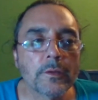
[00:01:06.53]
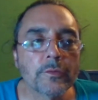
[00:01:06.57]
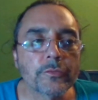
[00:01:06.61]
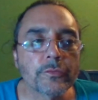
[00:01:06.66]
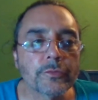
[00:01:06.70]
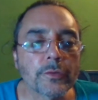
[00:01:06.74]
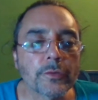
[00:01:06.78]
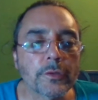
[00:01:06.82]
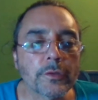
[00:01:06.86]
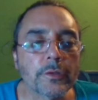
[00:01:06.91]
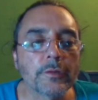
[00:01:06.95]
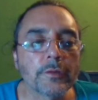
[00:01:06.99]

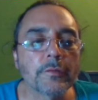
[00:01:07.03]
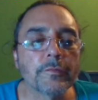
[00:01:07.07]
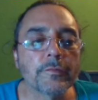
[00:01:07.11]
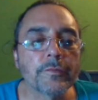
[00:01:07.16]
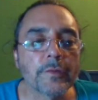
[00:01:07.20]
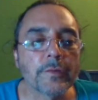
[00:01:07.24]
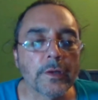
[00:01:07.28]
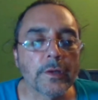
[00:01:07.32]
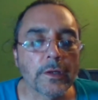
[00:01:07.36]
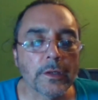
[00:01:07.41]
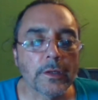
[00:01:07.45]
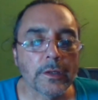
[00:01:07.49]
sort
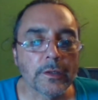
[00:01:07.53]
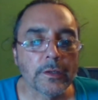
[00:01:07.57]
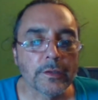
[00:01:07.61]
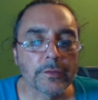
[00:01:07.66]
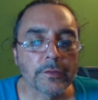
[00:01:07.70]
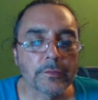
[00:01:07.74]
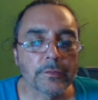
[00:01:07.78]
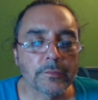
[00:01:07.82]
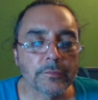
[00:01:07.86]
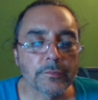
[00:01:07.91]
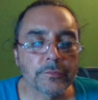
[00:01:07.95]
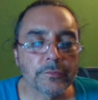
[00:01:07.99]
of
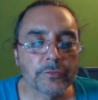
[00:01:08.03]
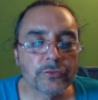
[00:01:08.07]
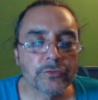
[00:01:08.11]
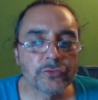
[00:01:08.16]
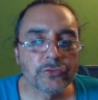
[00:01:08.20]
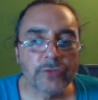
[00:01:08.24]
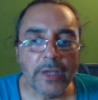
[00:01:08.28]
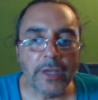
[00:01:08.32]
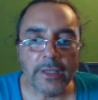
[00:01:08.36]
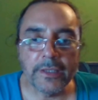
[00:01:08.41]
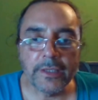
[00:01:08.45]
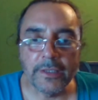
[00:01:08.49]

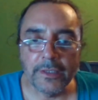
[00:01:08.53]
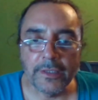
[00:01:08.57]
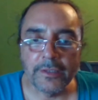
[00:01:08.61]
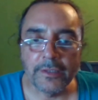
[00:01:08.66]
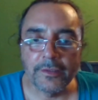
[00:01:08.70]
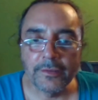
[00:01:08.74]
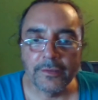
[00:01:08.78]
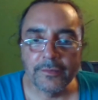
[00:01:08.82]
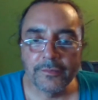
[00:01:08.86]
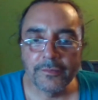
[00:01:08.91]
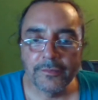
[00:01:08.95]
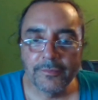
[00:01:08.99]

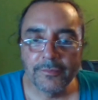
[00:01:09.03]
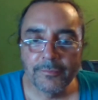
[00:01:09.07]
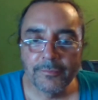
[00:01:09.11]
checking